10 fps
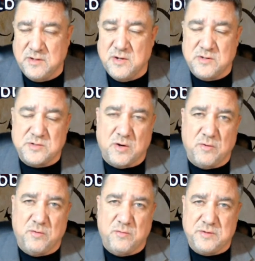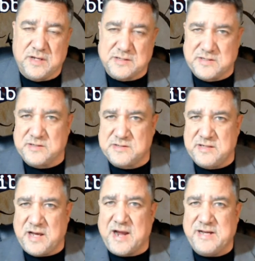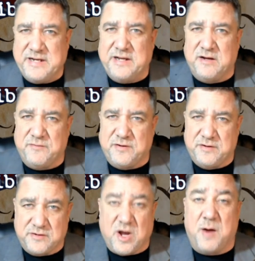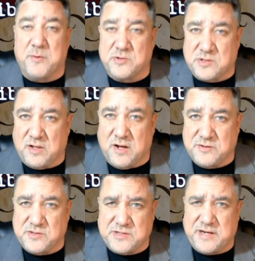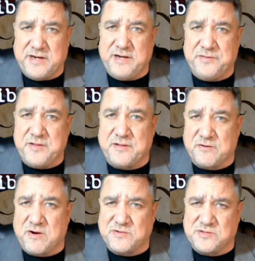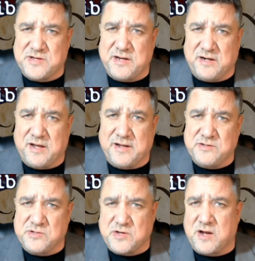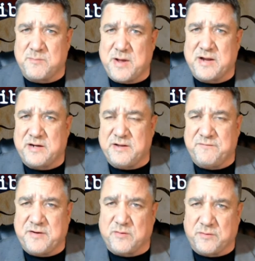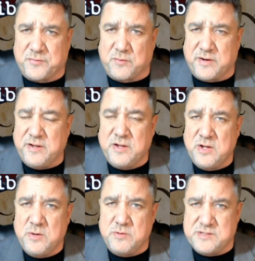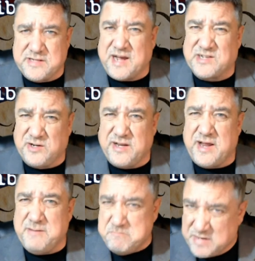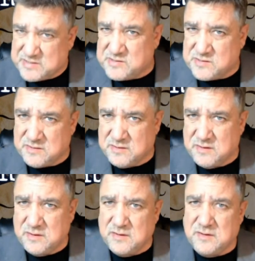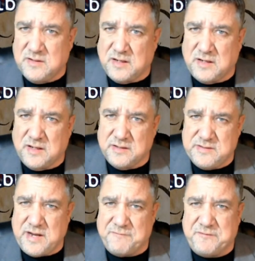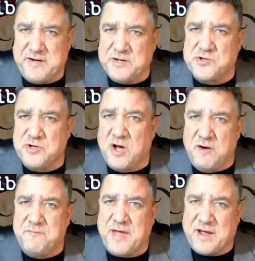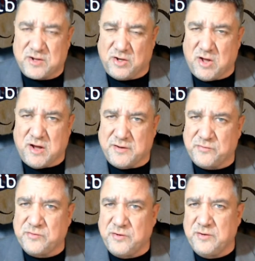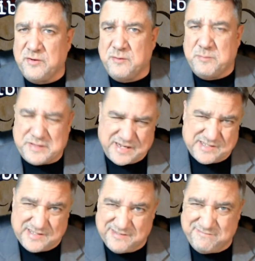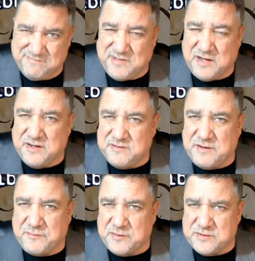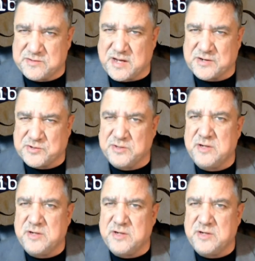So since the idea of the Commerce Clause is that anything that crosses state lines is automatically a federal authority, which is actually a misdefinition of that clause, but that's a different discussion,